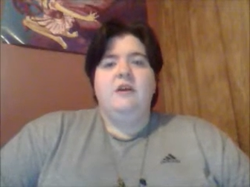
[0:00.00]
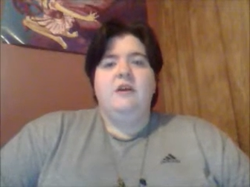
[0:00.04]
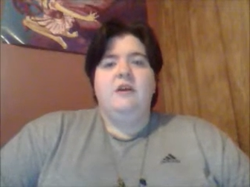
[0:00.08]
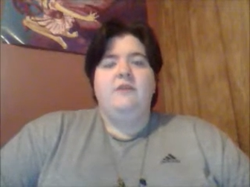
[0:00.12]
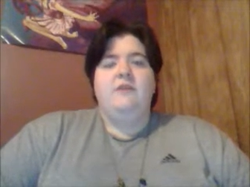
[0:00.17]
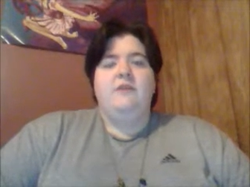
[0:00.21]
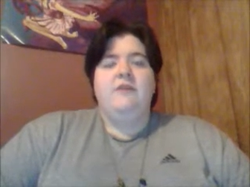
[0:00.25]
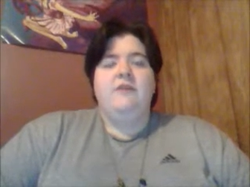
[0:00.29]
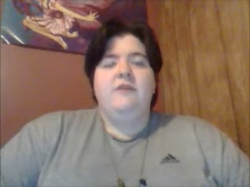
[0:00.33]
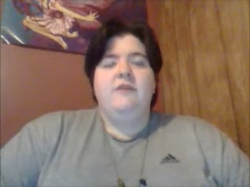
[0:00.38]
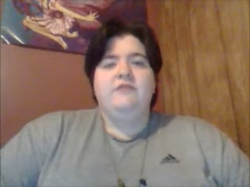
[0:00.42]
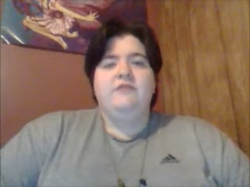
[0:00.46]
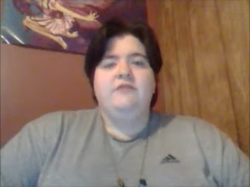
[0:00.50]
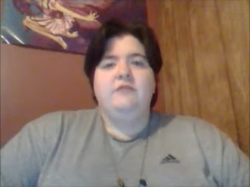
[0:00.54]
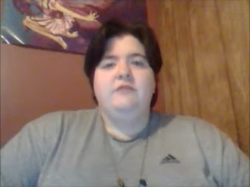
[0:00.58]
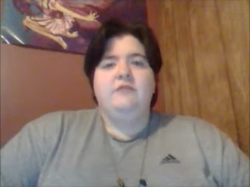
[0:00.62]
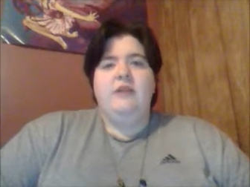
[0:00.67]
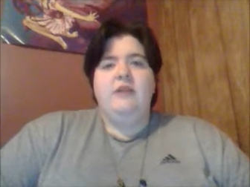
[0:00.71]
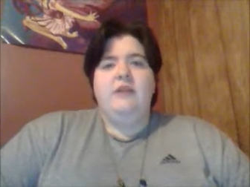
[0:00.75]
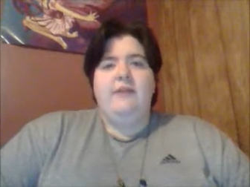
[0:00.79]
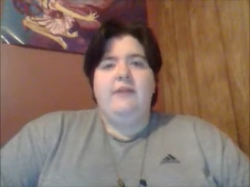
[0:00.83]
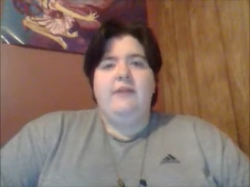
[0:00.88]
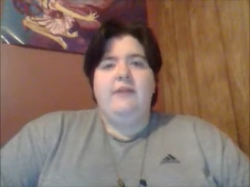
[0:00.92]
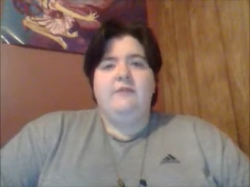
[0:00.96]

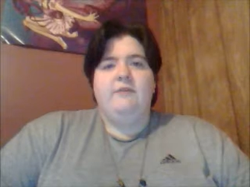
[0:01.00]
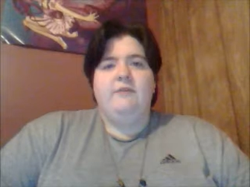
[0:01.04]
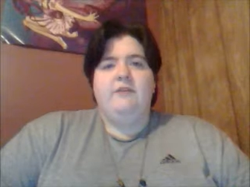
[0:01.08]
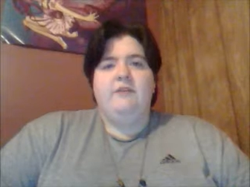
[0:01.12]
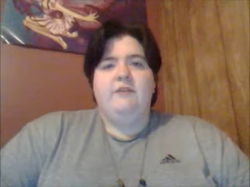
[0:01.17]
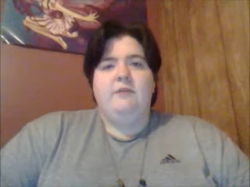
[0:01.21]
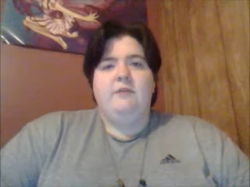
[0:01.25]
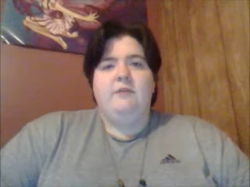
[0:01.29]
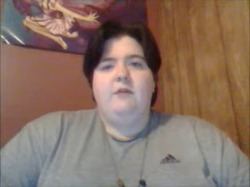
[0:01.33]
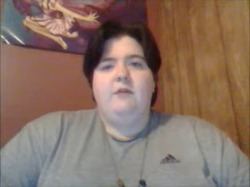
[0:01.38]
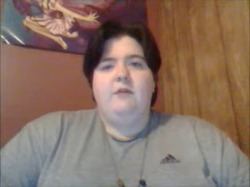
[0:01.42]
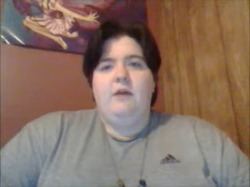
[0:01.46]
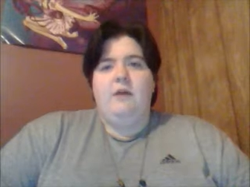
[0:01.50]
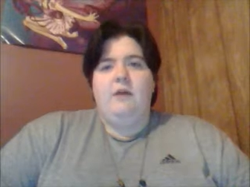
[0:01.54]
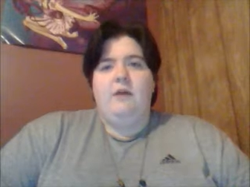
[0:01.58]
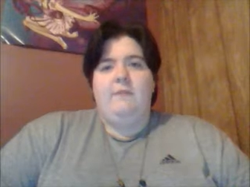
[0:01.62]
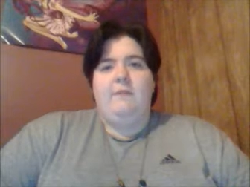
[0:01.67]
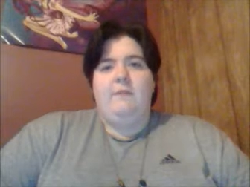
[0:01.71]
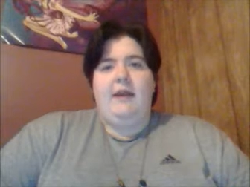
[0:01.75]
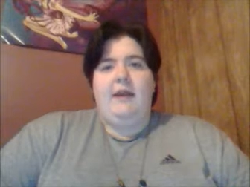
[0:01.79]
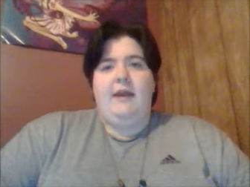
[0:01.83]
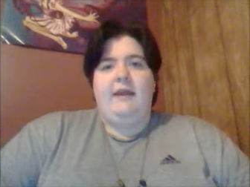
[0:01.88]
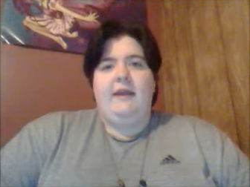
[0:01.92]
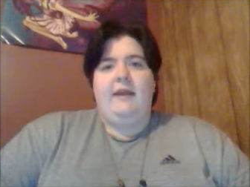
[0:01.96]
Eventually, everything will come
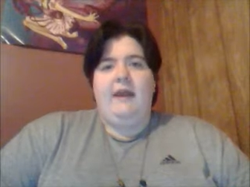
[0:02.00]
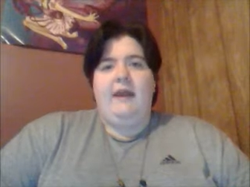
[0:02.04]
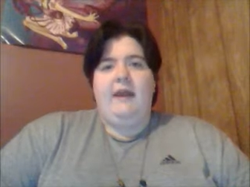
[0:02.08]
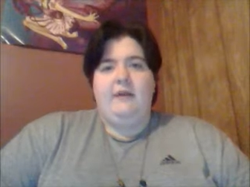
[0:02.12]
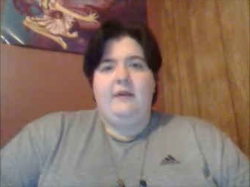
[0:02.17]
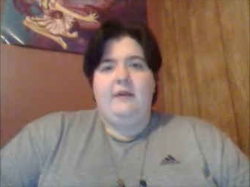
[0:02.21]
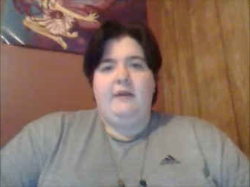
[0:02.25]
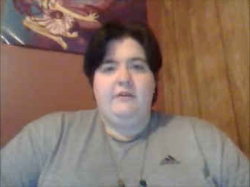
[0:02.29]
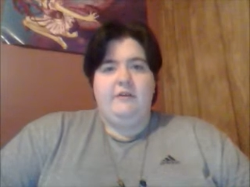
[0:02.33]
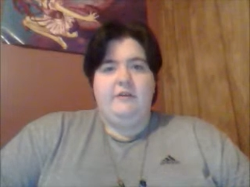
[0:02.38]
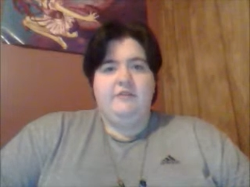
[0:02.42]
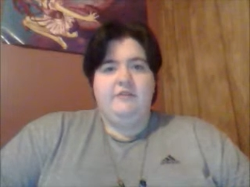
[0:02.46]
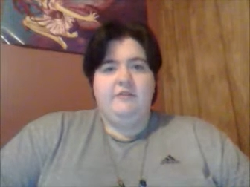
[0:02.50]
back at us.